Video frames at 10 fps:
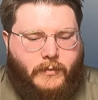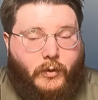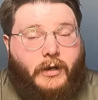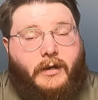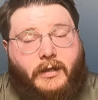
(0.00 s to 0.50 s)

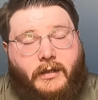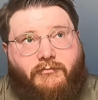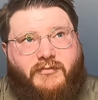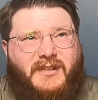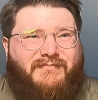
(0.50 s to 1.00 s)
or
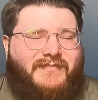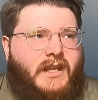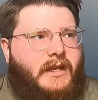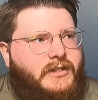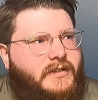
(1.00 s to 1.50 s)

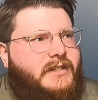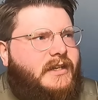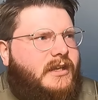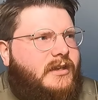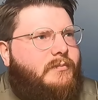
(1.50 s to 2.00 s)
I should
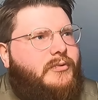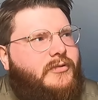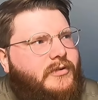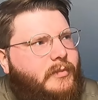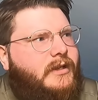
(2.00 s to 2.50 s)
say
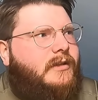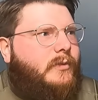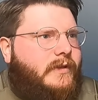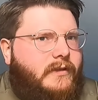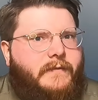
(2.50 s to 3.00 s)
probably
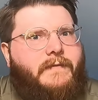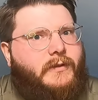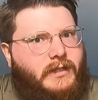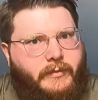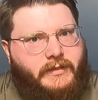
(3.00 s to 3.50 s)
within the
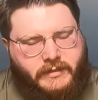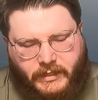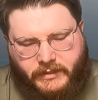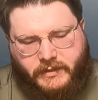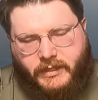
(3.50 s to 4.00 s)
field limits,
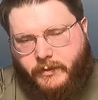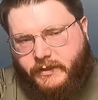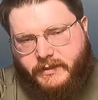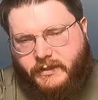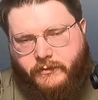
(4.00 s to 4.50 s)
I should say,
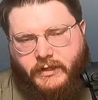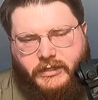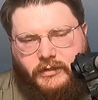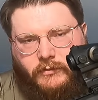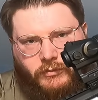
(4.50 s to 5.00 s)
because it's not
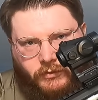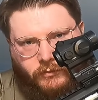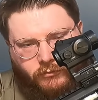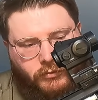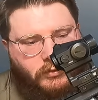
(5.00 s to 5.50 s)
actually a
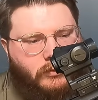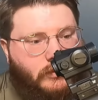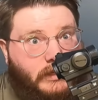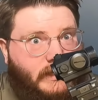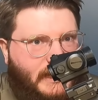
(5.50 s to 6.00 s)
real
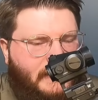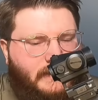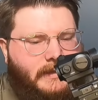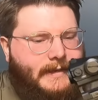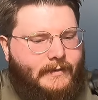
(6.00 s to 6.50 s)
rule yet
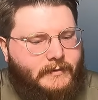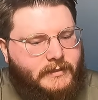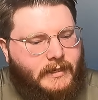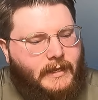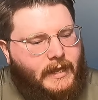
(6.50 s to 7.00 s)
in the
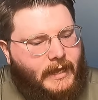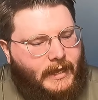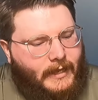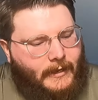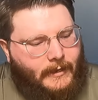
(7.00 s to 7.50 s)
Netherlands.
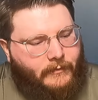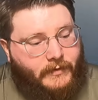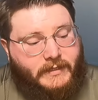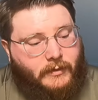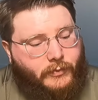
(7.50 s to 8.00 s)

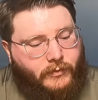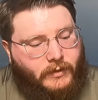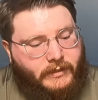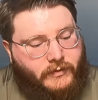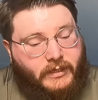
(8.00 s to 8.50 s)
For
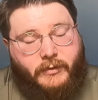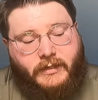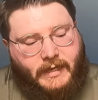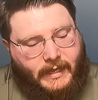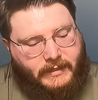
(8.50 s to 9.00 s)
example,
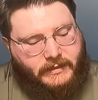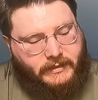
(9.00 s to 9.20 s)
Dragonman has